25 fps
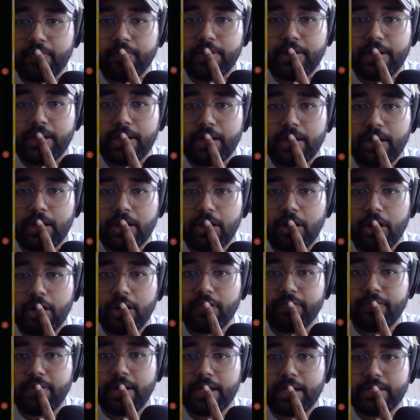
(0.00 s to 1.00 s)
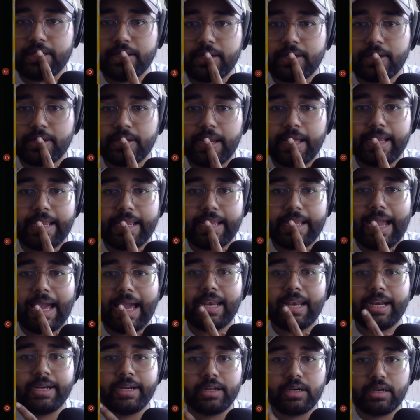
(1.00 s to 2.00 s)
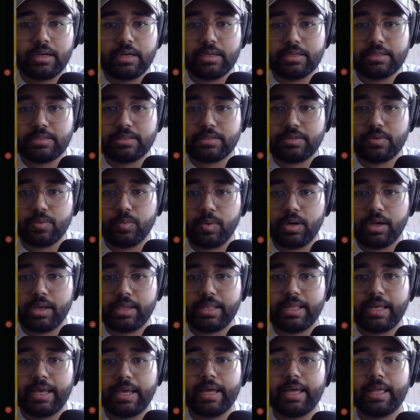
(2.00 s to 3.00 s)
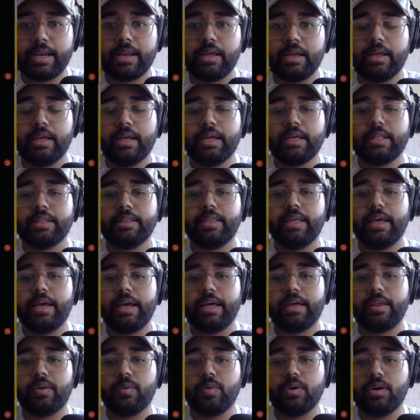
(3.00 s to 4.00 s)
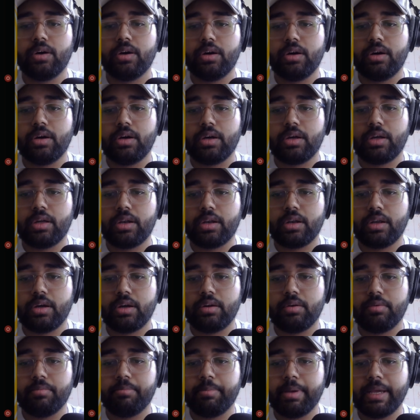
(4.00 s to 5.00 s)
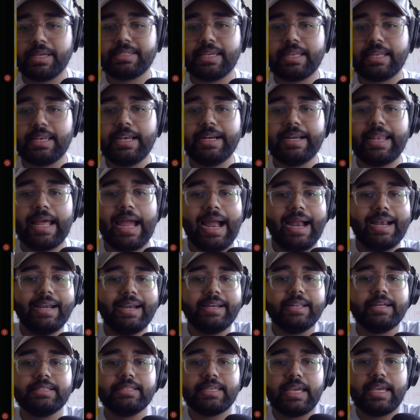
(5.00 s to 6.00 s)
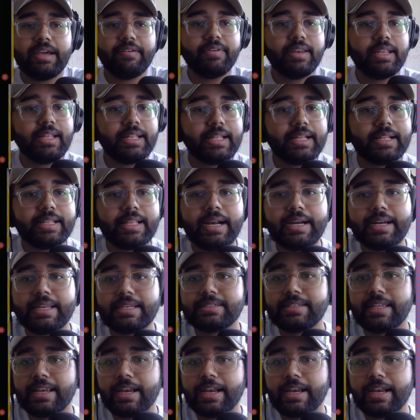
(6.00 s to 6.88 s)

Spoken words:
were a lot of other, like, calendars were there. There were, basically, it handles everything that is